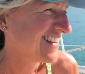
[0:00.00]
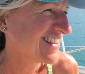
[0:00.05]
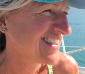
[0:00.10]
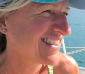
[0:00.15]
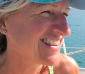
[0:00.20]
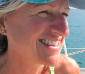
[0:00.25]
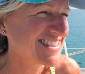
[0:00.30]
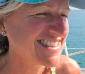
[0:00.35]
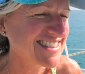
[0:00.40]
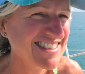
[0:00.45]

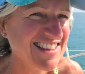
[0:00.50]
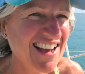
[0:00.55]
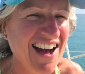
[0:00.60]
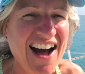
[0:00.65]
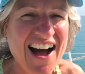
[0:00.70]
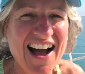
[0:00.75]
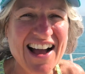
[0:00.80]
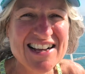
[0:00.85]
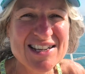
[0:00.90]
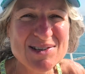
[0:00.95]
The
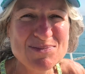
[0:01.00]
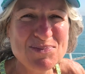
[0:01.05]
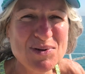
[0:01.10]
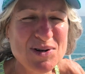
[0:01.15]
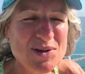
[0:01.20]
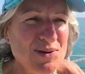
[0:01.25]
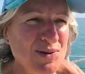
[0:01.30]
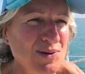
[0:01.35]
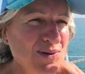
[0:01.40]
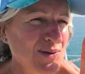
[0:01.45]
sky is
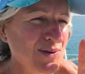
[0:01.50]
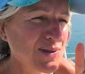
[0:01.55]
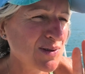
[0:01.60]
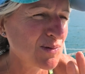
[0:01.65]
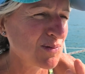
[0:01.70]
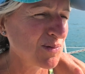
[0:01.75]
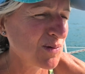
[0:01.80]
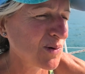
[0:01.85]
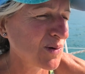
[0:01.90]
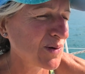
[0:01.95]
blue,
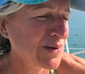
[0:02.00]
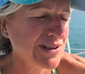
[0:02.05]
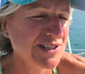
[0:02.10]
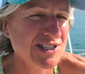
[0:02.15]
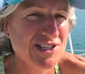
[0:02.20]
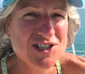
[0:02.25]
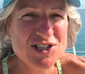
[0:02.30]
the waters